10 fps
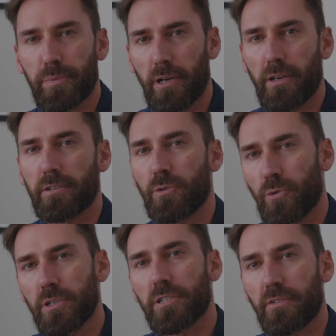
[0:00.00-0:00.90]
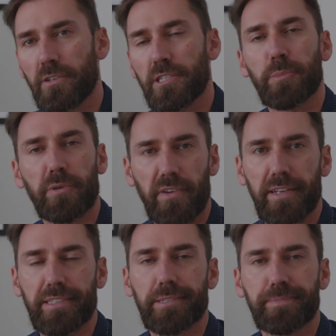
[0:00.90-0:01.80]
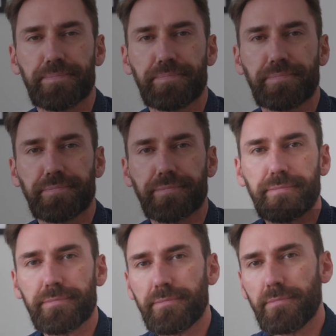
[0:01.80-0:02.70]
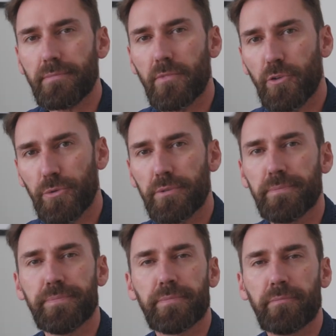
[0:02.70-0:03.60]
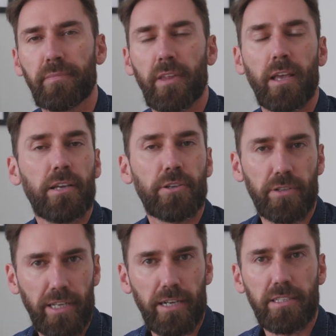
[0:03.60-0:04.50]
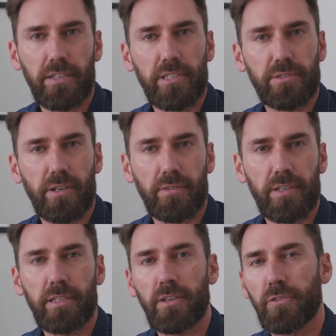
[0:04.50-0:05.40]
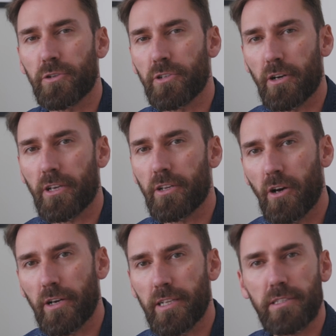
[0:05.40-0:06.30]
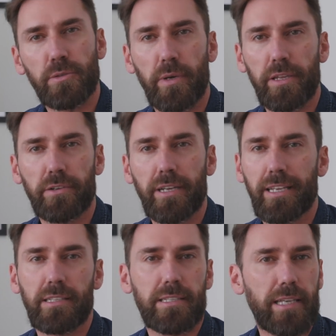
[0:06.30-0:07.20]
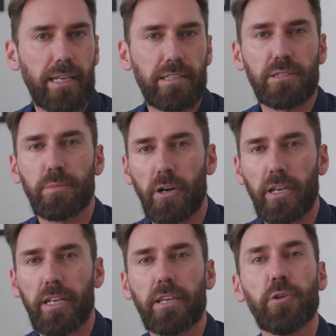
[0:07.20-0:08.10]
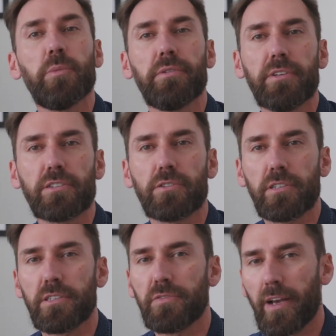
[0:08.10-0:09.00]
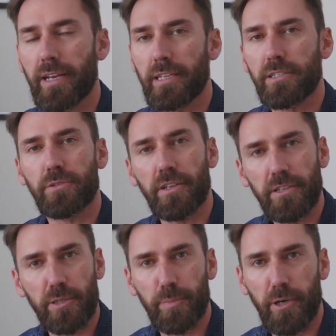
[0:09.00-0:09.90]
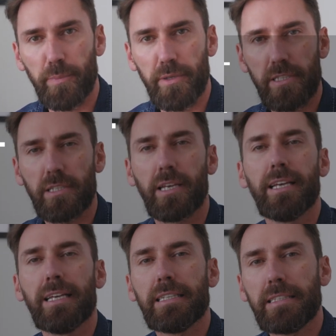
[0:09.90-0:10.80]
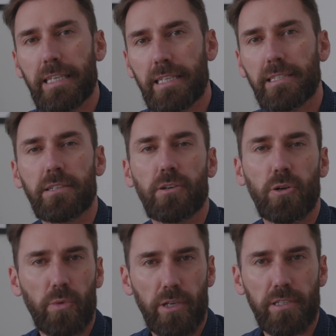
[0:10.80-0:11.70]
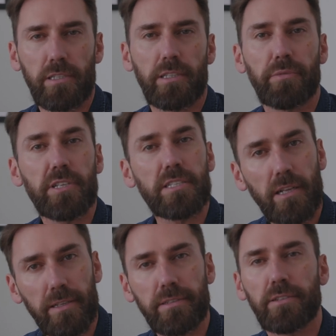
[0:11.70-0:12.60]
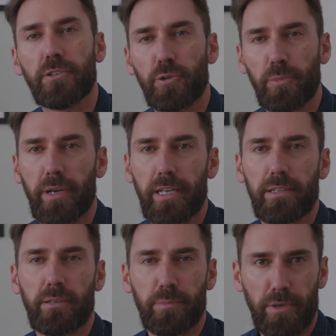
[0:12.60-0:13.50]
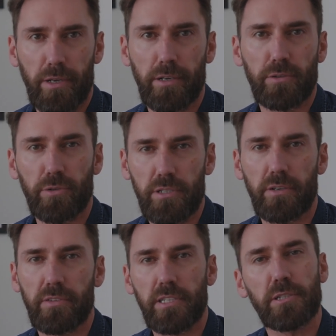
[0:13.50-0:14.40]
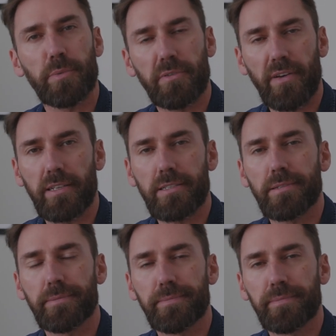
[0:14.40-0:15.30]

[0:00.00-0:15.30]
product, or service provides. 2. Your narrative is relevant if your target audience, whether in sales, marketing, human resources, finance, or other departments, needs or wants the result your brand, product, or services provides.